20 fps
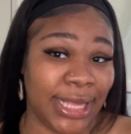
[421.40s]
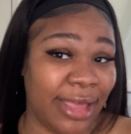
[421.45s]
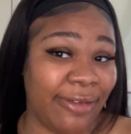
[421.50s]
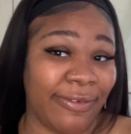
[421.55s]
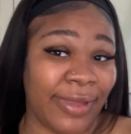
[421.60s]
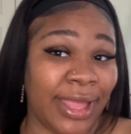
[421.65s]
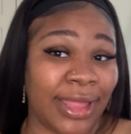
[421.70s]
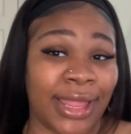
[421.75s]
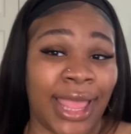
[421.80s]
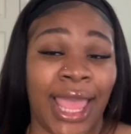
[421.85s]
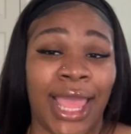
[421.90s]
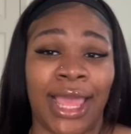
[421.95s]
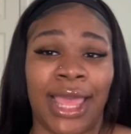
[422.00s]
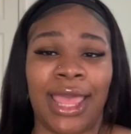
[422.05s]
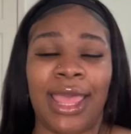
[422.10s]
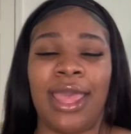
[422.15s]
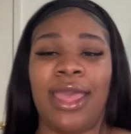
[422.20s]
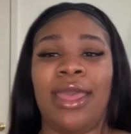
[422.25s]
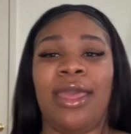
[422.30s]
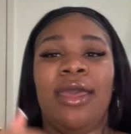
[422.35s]
it. Like,
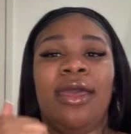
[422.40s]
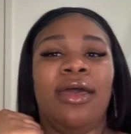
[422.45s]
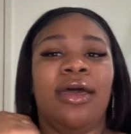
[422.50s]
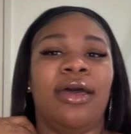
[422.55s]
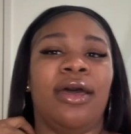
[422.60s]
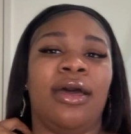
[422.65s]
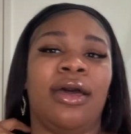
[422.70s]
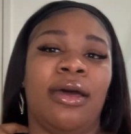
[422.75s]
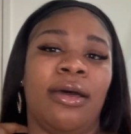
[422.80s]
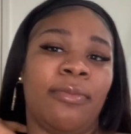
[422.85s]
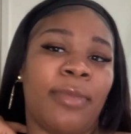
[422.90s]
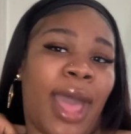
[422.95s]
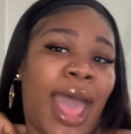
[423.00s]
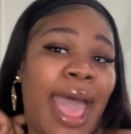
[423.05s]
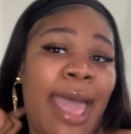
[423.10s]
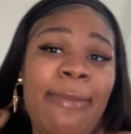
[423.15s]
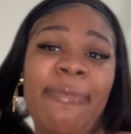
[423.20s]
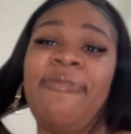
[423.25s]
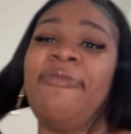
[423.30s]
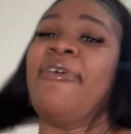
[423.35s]
I'm
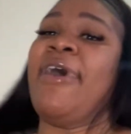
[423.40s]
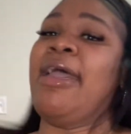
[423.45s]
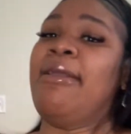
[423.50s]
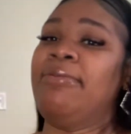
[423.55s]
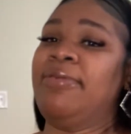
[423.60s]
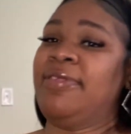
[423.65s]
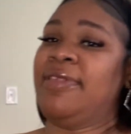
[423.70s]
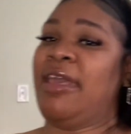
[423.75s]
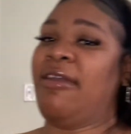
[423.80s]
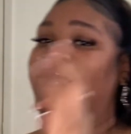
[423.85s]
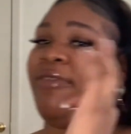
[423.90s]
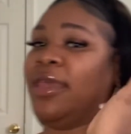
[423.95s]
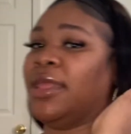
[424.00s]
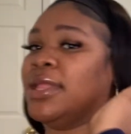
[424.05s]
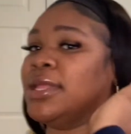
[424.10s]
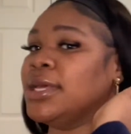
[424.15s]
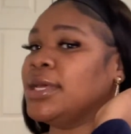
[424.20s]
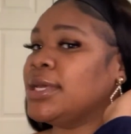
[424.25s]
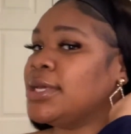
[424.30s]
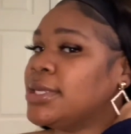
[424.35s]

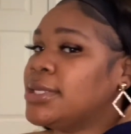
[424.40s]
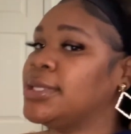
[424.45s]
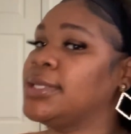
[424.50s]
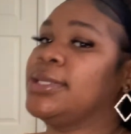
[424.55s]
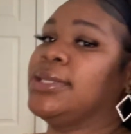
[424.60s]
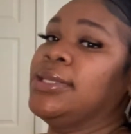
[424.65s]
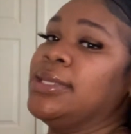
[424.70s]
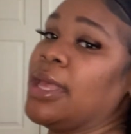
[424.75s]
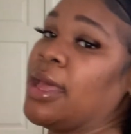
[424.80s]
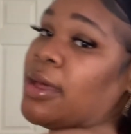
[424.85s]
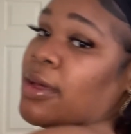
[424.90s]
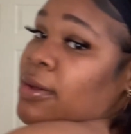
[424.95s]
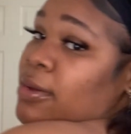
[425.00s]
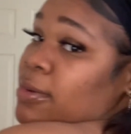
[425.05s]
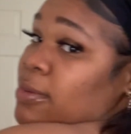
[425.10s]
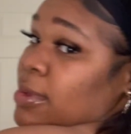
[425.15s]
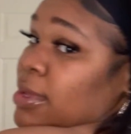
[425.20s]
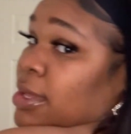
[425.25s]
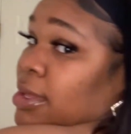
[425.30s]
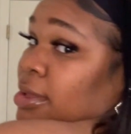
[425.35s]
5'7",
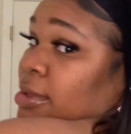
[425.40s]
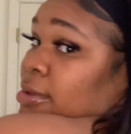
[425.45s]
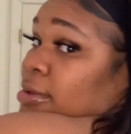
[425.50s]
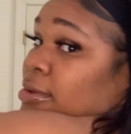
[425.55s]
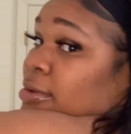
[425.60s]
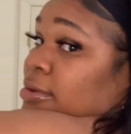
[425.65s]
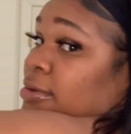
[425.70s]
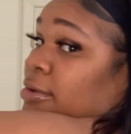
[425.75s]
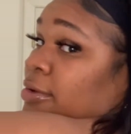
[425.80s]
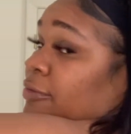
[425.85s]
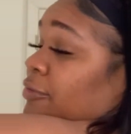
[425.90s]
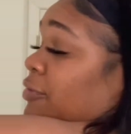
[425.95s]
so I don't know if you